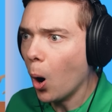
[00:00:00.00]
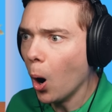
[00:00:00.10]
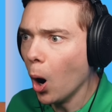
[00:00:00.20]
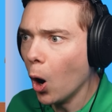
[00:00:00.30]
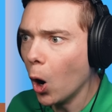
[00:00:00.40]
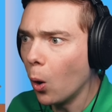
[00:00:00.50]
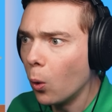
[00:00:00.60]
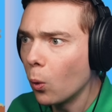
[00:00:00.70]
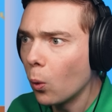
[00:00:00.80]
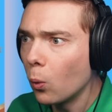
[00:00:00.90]

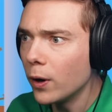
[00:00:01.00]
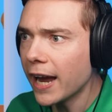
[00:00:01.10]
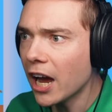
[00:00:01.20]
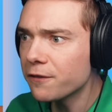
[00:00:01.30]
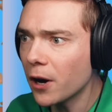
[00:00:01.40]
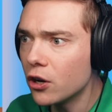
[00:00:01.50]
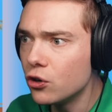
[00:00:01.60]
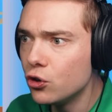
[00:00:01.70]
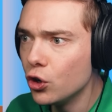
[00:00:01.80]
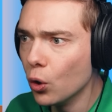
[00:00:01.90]
oh, we have a
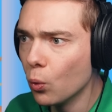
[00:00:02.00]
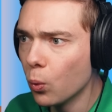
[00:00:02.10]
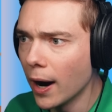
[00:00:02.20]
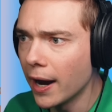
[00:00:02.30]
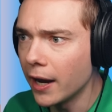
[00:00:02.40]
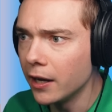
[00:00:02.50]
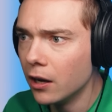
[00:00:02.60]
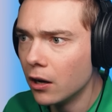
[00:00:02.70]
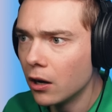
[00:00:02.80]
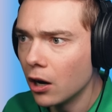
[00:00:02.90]
new way
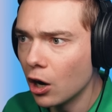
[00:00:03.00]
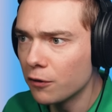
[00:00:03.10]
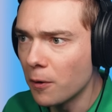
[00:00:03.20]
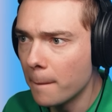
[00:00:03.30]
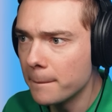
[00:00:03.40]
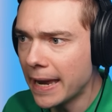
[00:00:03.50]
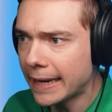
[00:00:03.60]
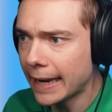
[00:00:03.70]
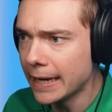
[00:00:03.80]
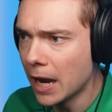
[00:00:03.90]
of
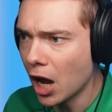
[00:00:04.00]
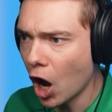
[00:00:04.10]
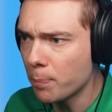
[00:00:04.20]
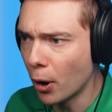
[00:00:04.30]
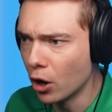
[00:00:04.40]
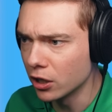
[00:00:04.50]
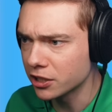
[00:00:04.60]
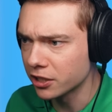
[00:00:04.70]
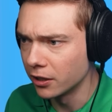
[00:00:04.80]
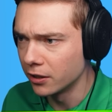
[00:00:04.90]
making a
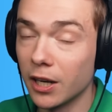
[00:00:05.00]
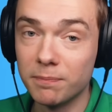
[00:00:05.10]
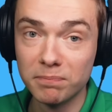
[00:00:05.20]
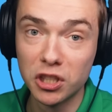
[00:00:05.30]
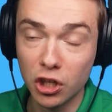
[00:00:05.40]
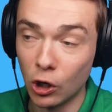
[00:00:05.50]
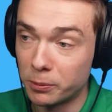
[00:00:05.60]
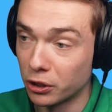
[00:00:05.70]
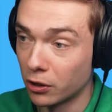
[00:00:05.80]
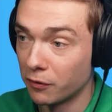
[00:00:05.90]
person. Well, a
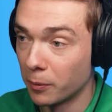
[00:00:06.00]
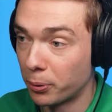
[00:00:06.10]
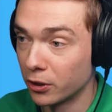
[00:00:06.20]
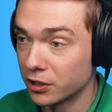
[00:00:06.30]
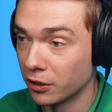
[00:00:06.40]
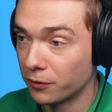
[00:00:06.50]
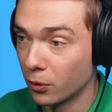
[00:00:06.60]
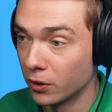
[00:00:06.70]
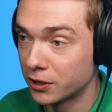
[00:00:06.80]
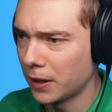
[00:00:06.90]
sculpture of a person, of
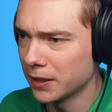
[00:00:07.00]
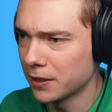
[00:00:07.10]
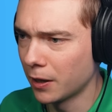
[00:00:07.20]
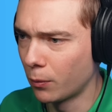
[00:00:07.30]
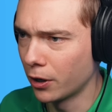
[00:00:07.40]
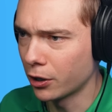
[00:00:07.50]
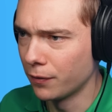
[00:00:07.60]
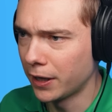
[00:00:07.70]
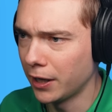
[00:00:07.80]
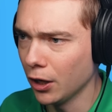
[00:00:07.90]
course. Why does it not work over
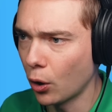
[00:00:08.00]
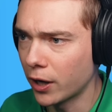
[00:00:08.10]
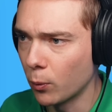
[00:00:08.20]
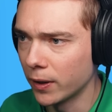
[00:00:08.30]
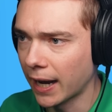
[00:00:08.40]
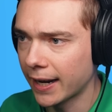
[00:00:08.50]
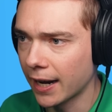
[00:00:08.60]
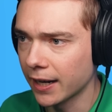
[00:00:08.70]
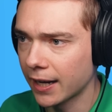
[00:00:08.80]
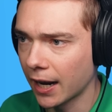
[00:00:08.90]
here? Okay, wait, I
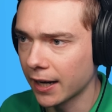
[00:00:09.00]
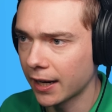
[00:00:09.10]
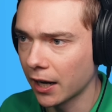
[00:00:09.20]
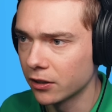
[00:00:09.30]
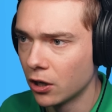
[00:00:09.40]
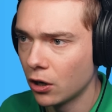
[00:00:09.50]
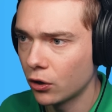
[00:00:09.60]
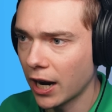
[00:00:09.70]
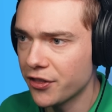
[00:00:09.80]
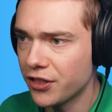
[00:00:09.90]
got it, I got it, I got it.
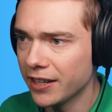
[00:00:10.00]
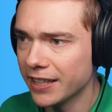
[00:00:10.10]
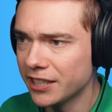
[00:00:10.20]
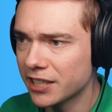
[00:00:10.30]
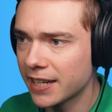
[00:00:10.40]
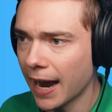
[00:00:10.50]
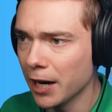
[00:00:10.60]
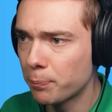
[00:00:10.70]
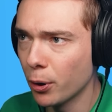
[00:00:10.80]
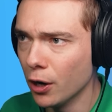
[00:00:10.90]
Okay, I think this is kind
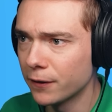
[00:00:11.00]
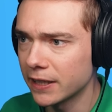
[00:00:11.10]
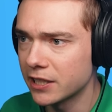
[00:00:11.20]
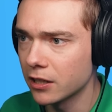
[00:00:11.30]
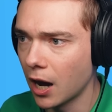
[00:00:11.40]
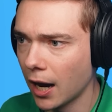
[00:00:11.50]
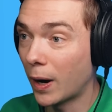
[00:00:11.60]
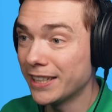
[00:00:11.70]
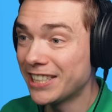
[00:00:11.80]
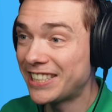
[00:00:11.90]
of perfect, is it not?
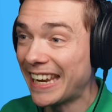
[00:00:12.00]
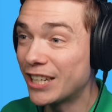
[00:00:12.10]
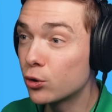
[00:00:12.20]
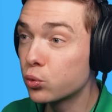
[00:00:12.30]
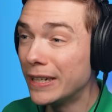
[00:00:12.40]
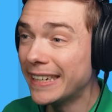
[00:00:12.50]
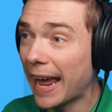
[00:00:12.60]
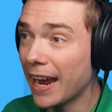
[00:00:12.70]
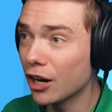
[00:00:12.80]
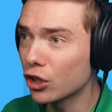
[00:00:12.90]
Why does it say green
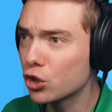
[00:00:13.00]
hair